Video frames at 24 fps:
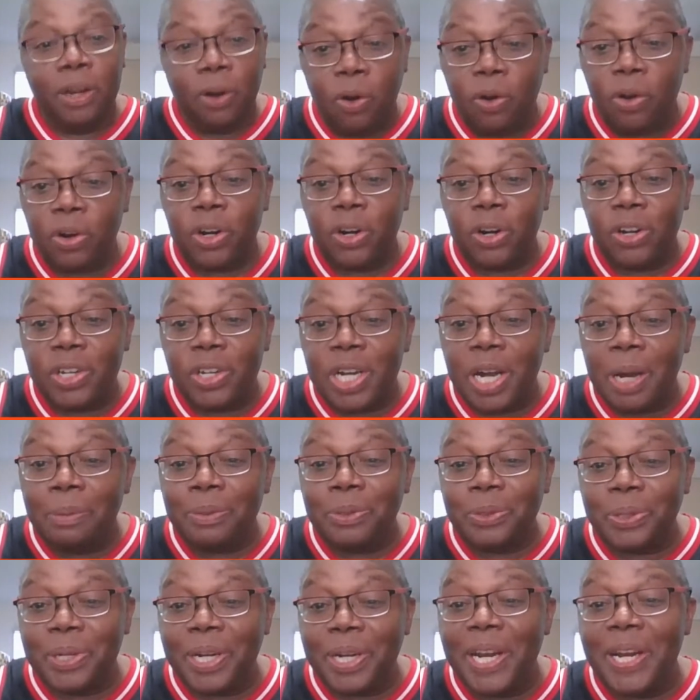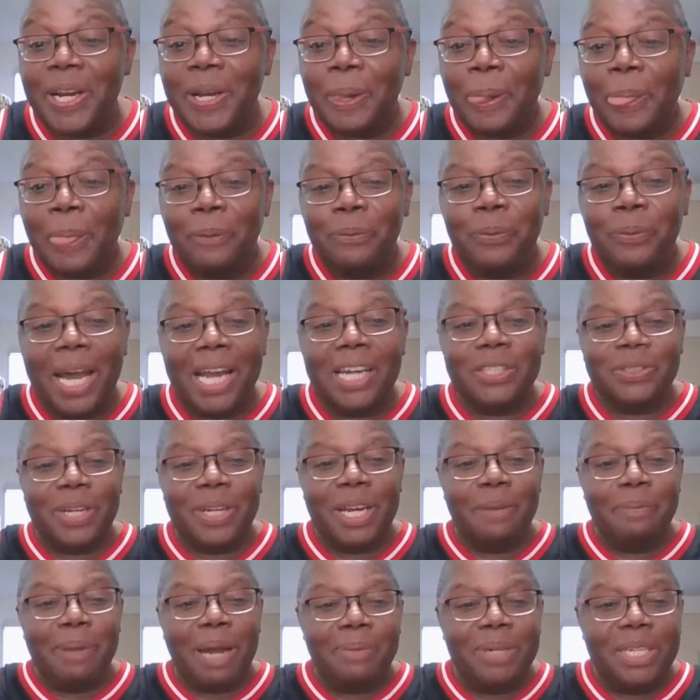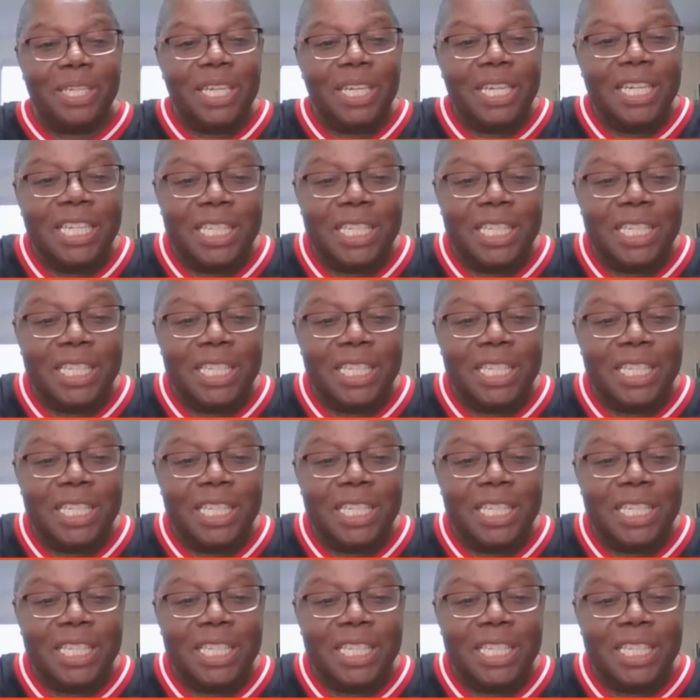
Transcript: On the love train, riding the train, Bobby D.